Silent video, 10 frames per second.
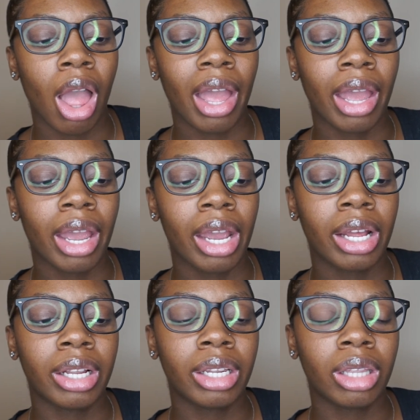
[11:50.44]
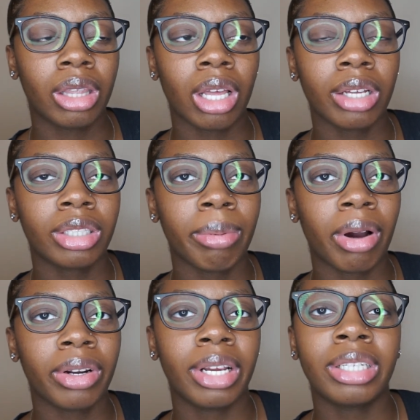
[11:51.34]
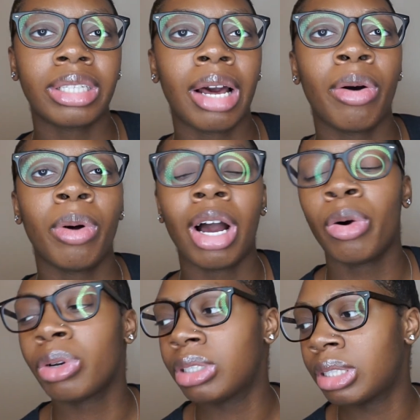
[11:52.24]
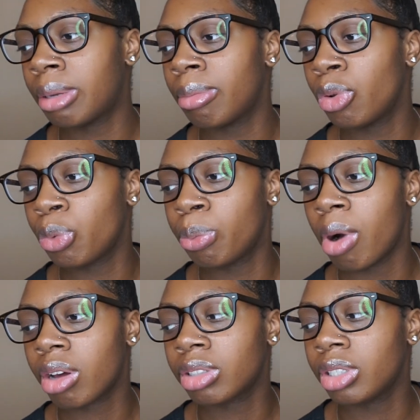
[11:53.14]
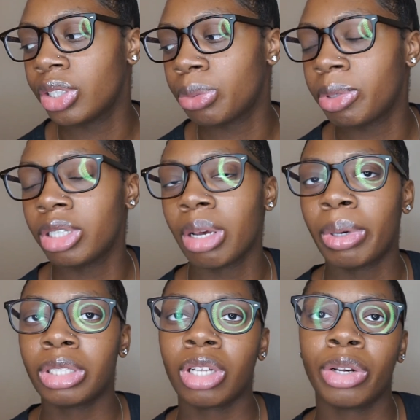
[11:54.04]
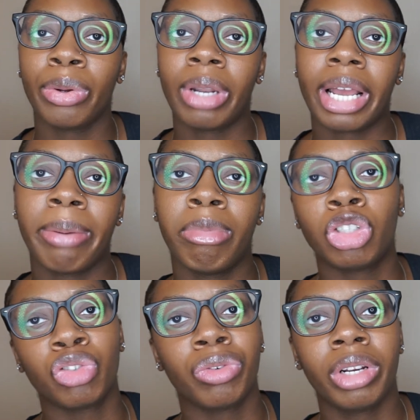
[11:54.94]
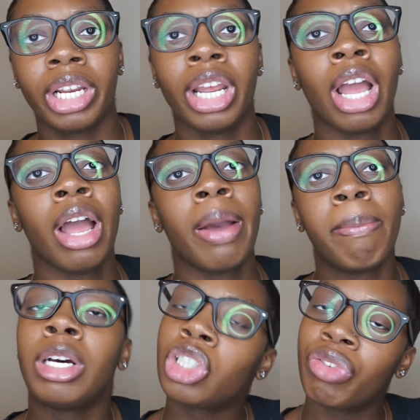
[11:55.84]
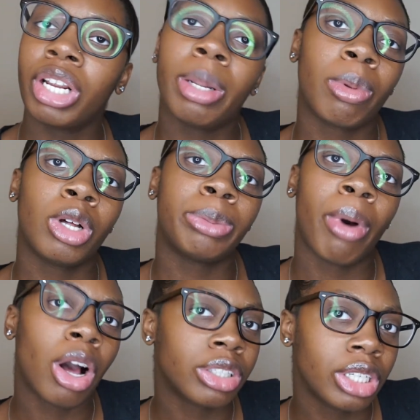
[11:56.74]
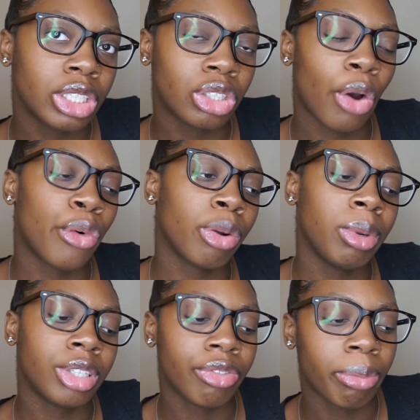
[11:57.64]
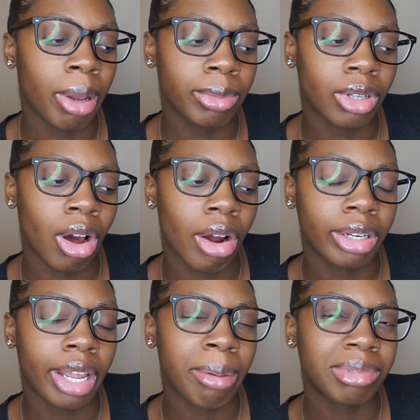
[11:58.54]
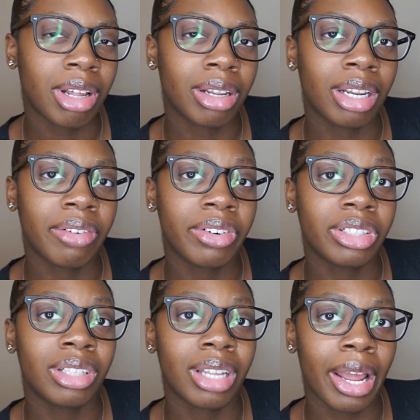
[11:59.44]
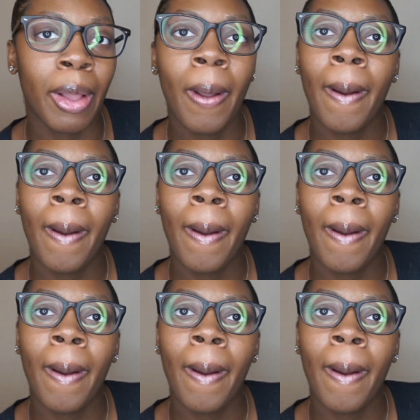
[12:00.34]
And that's about it. I, I ordered some little boxes because I want to start doing like a mystery mystery lip gloss boxes so i ordered me stuff from amazon the amazon delivered it today